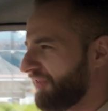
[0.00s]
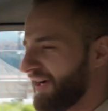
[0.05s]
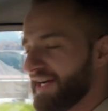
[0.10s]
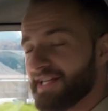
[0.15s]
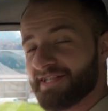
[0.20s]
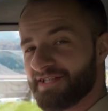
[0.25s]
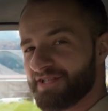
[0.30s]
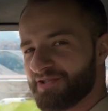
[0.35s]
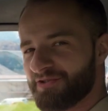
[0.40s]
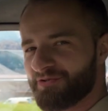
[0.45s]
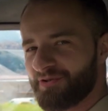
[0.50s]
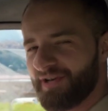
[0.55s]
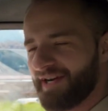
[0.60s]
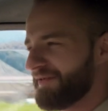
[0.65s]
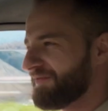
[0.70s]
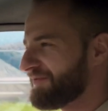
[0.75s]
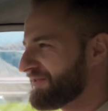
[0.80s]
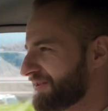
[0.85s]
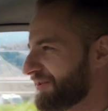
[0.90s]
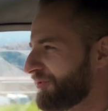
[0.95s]

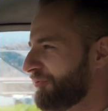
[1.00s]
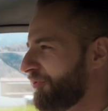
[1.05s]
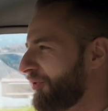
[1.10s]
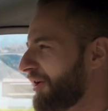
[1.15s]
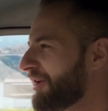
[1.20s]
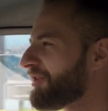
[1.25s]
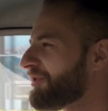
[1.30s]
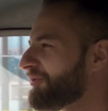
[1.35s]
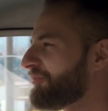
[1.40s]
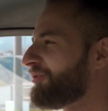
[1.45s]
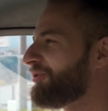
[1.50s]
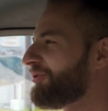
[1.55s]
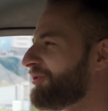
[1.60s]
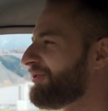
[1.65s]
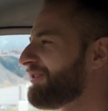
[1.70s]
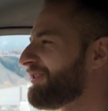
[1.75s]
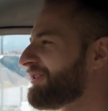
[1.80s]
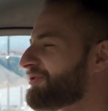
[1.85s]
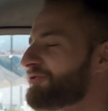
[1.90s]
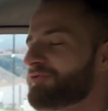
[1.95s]
Azizdrives. Welcome to
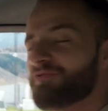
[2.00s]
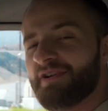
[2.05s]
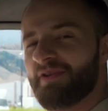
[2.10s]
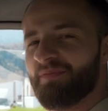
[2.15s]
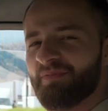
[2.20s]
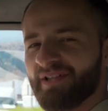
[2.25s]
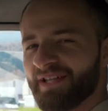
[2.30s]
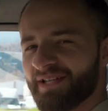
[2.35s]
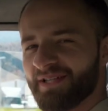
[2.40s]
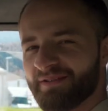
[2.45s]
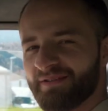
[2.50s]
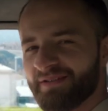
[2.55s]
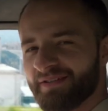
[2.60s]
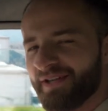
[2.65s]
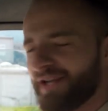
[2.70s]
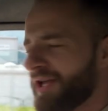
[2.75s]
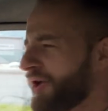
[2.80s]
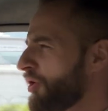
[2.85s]
the Dreamland.